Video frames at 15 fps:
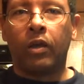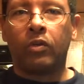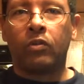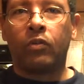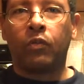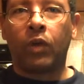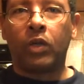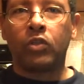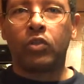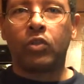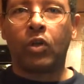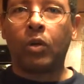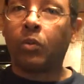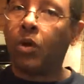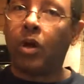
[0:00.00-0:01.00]
is a French
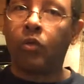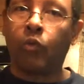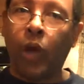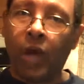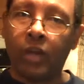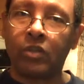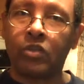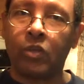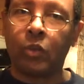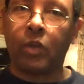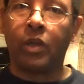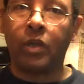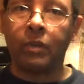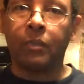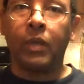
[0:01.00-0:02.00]
term called
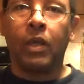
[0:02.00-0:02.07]
ratatouille.